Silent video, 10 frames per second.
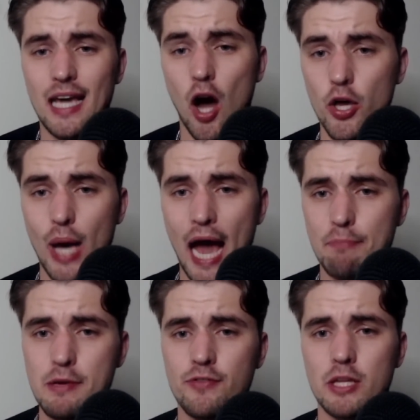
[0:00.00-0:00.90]
Are you
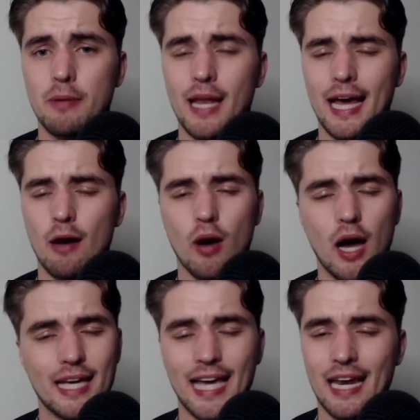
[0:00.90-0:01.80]
happy for the player?
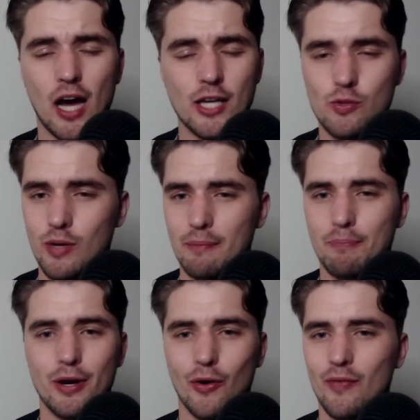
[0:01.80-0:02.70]
Again, I just want to
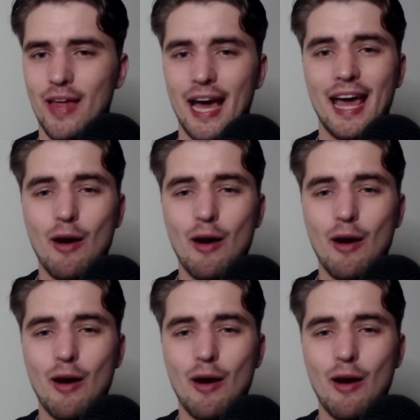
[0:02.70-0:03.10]
put it on there.